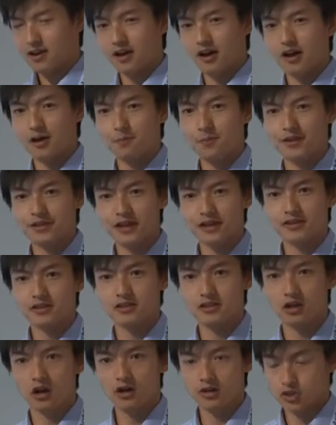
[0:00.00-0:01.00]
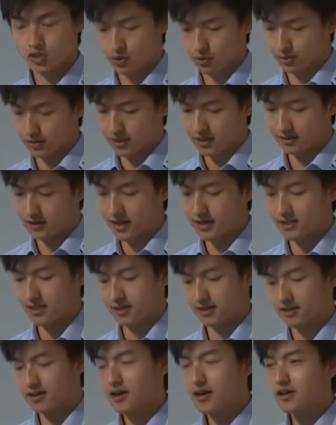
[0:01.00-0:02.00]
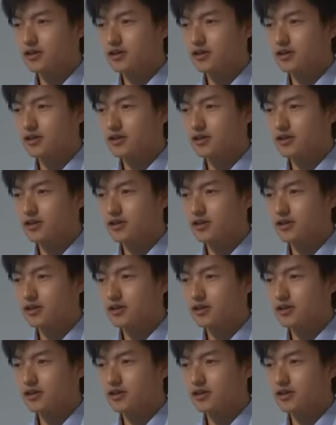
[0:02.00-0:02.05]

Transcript: but that is not true in lending.